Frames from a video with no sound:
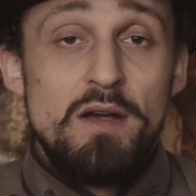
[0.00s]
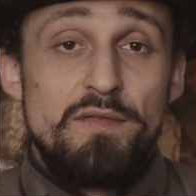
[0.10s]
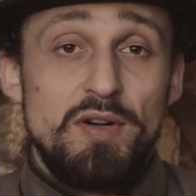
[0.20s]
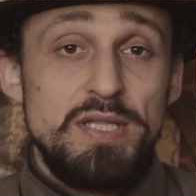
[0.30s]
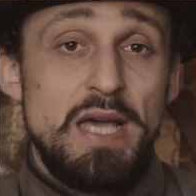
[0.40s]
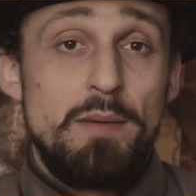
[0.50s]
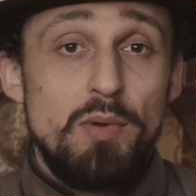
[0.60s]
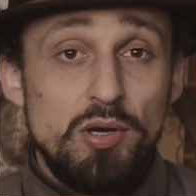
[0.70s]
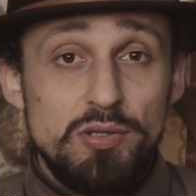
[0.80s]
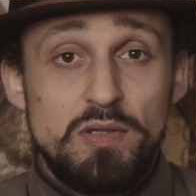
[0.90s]
For the
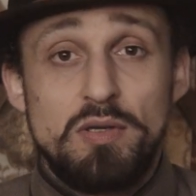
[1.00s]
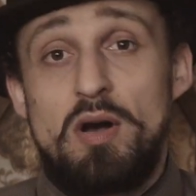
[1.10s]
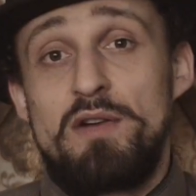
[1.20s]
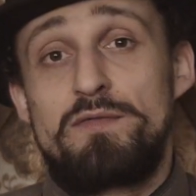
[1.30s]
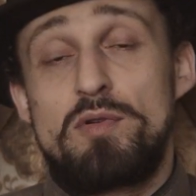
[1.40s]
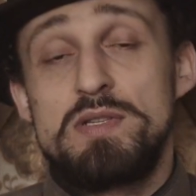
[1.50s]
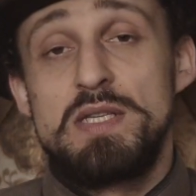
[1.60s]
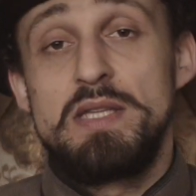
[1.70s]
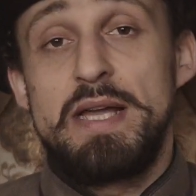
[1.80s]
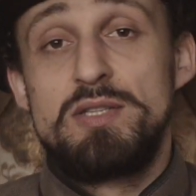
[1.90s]
amount of
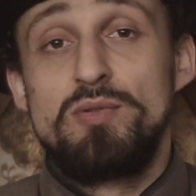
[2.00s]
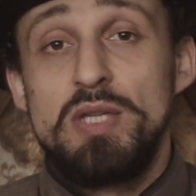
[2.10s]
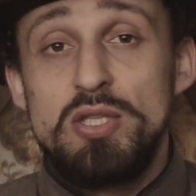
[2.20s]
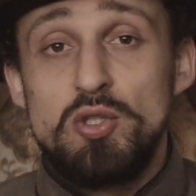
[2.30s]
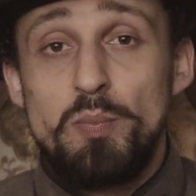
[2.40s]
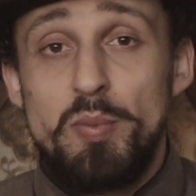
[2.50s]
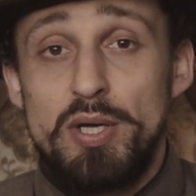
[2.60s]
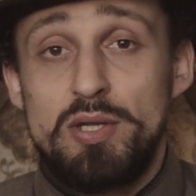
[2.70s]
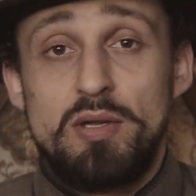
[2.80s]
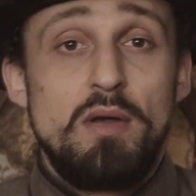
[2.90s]
rosin that you need to
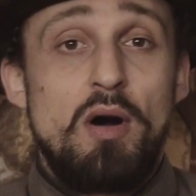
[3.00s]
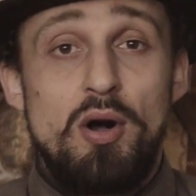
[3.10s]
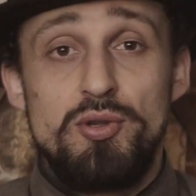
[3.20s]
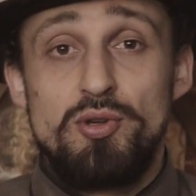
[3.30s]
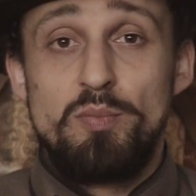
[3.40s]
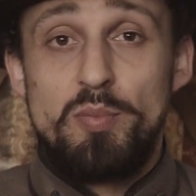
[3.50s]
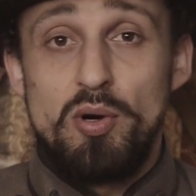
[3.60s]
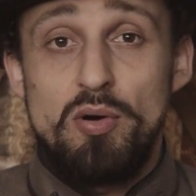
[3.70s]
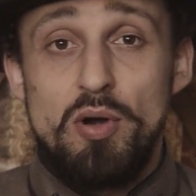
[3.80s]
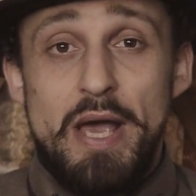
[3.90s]
put on your
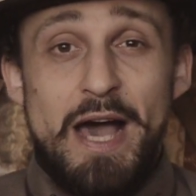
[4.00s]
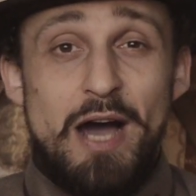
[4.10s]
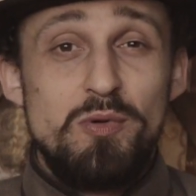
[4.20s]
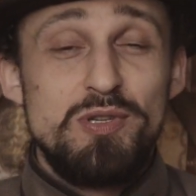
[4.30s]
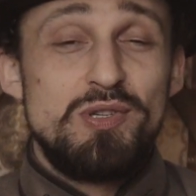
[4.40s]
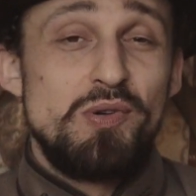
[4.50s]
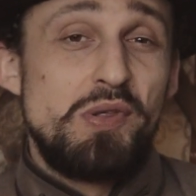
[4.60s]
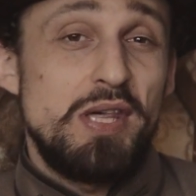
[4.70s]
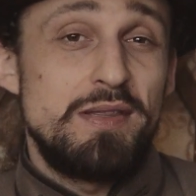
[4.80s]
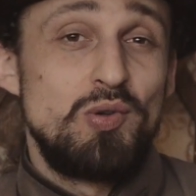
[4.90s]
bow, I would
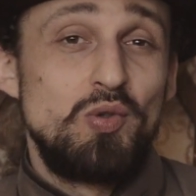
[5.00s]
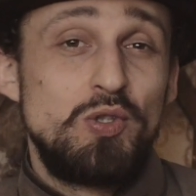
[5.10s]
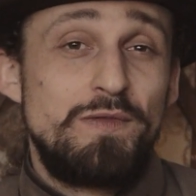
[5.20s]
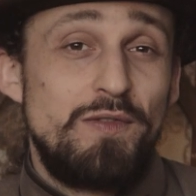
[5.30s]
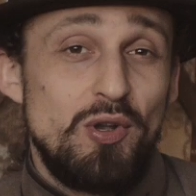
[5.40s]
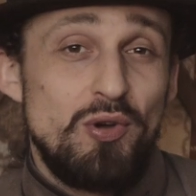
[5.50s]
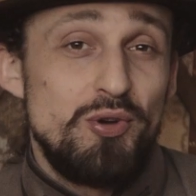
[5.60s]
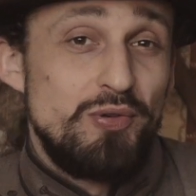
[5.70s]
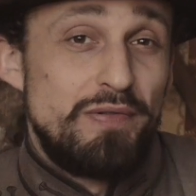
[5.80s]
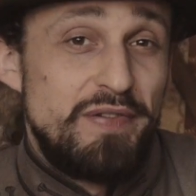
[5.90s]
suggest you to follow
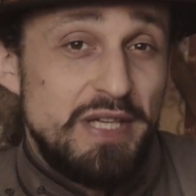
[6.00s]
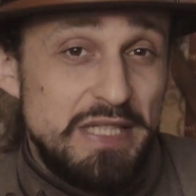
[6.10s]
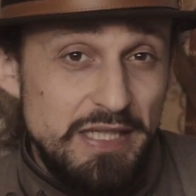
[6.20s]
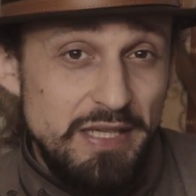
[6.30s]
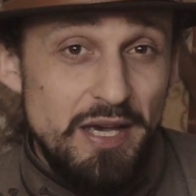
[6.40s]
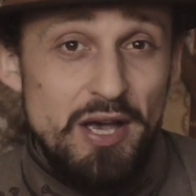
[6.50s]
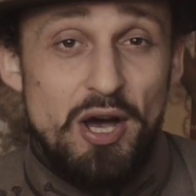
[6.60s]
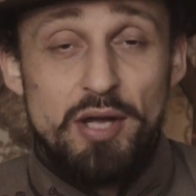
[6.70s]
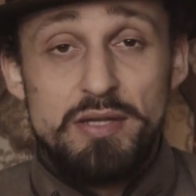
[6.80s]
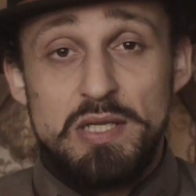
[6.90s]
your feeling
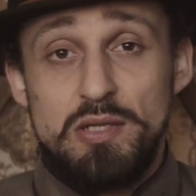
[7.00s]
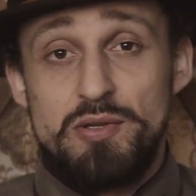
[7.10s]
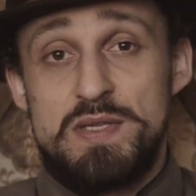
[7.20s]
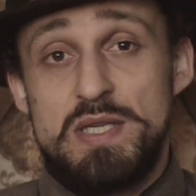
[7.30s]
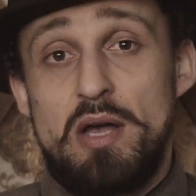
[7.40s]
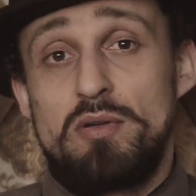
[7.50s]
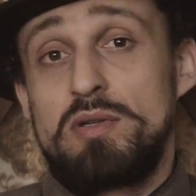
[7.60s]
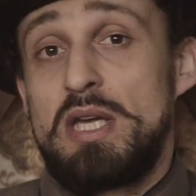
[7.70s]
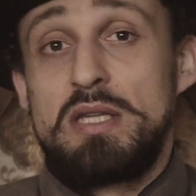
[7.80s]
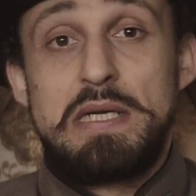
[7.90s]
until the
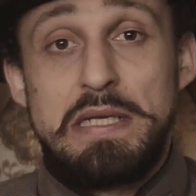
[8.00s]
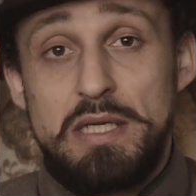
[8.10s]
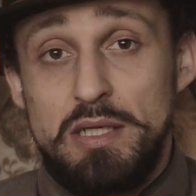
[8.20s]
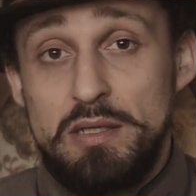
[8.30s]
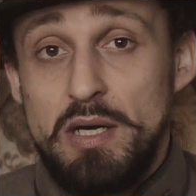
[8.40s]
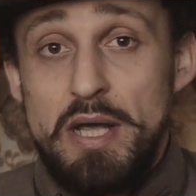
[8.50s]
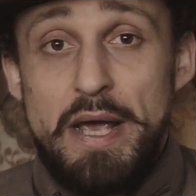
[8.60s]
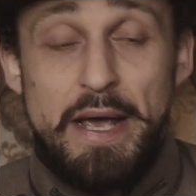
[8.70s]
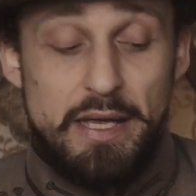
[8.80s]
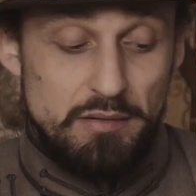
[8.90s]
sound gets clear
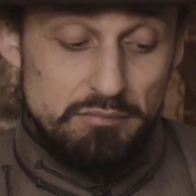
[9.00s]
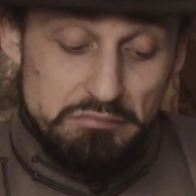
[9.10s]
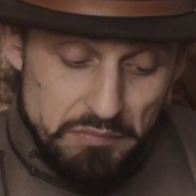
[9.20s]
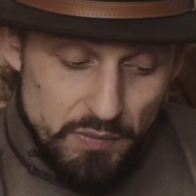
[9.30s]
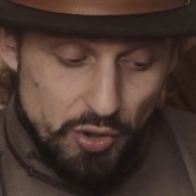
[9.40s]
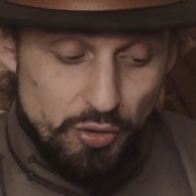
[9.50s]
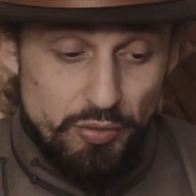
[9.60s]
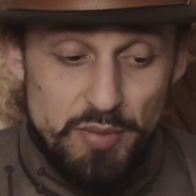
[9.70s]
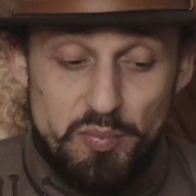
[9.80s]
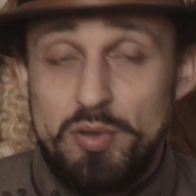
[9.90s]
and the
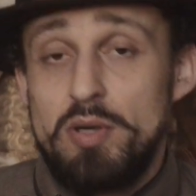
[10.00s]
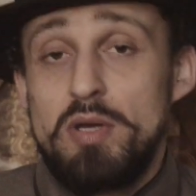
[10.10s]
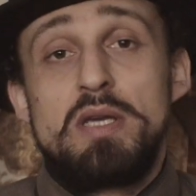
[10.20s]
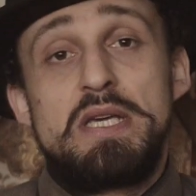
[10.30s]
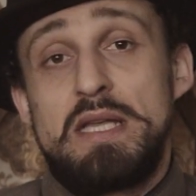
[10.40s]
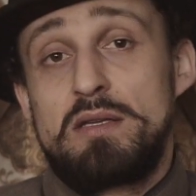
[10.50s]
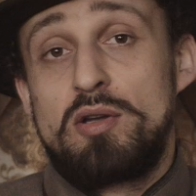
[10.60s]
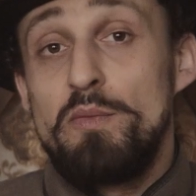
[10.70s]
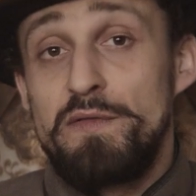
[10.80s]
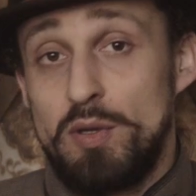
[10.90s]
grip gets
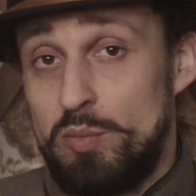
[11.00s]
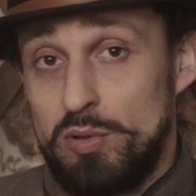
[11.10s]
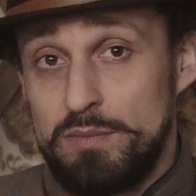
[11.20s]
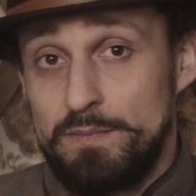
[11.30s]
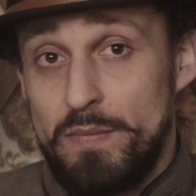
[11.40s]
comfortable.